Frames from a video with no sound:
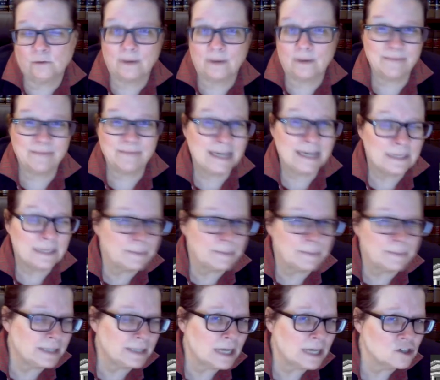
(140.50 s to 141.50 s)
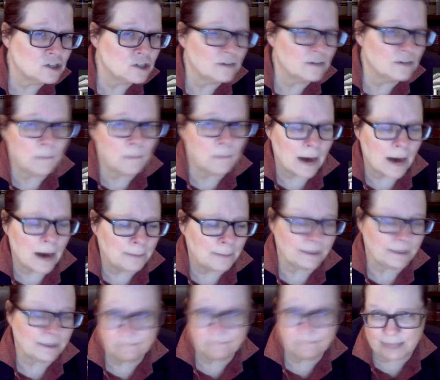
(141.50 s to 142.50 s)
immediate possession of
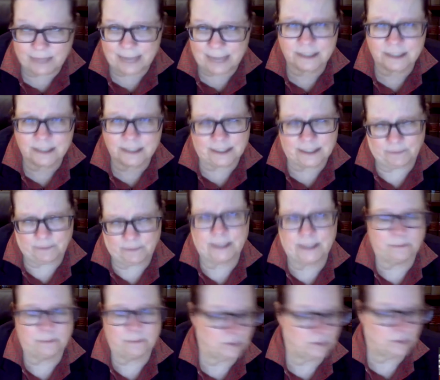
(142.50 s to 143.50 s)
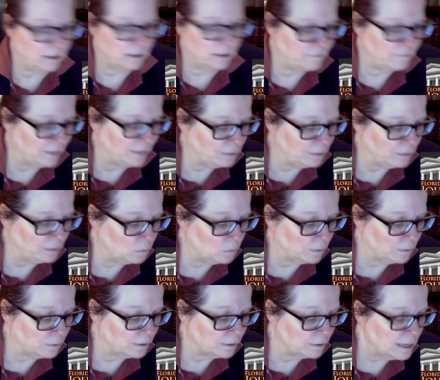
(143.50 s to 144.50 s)
property. That's an appealable non-final
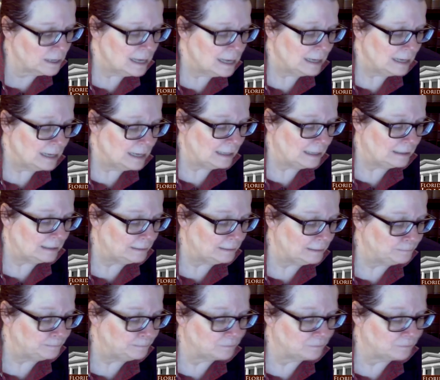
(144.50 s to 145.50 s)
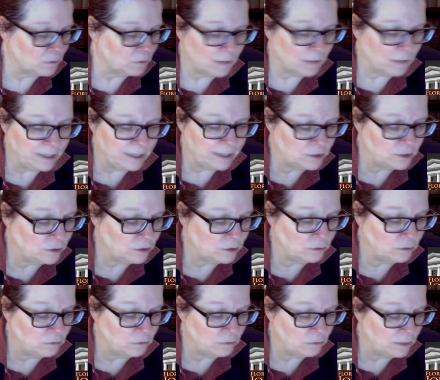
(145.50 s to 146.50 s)
order. The right
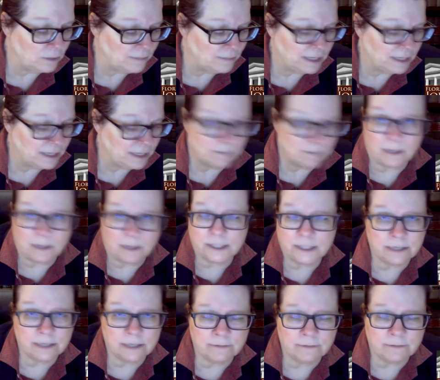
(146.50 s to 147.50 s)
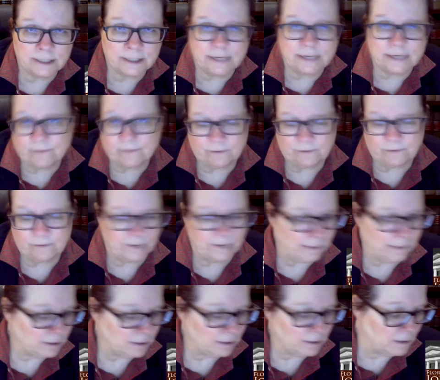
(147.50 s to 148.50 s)
to immediate monetary relief in
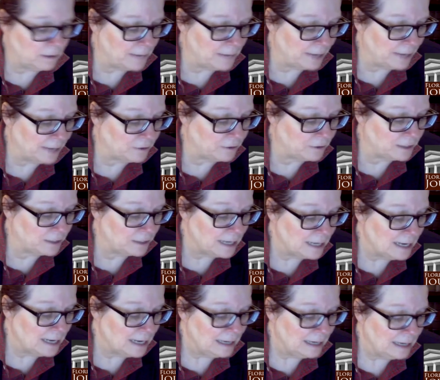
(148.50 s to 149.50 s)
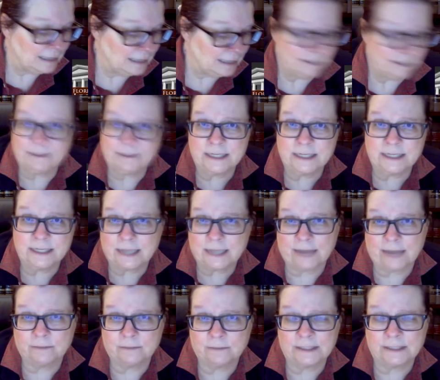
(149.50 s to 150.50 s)
family law matters. The
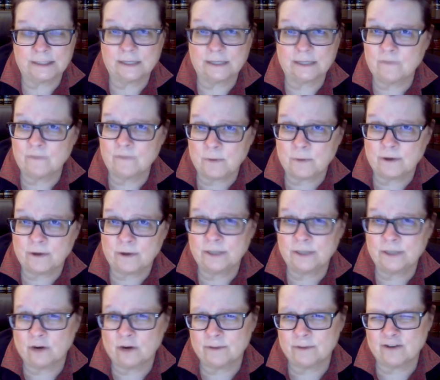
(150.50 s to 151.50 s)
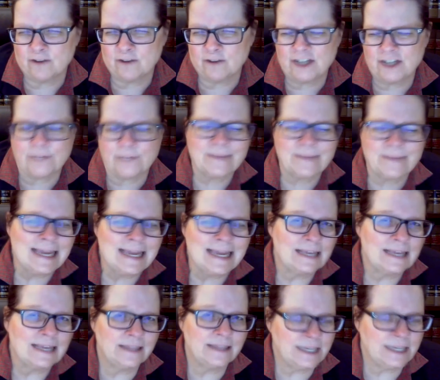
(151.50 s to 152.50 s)
entitlement of a party to arbitration.
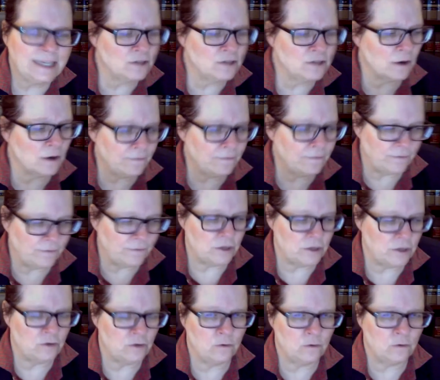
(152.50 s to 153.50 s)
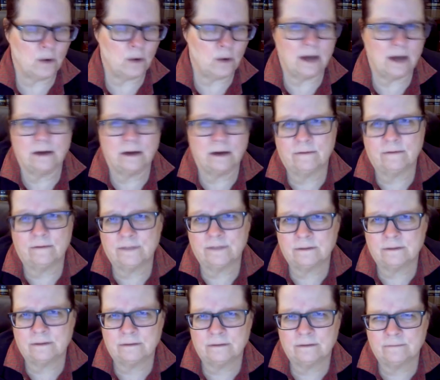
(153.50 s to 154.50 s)
These are a few of
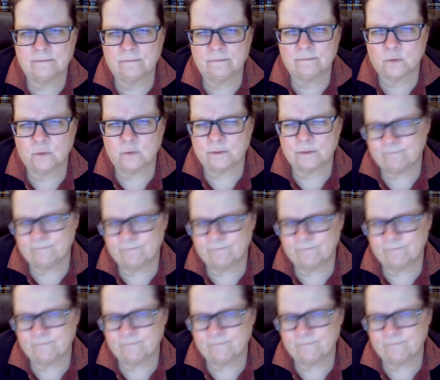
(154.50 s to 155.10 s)
the more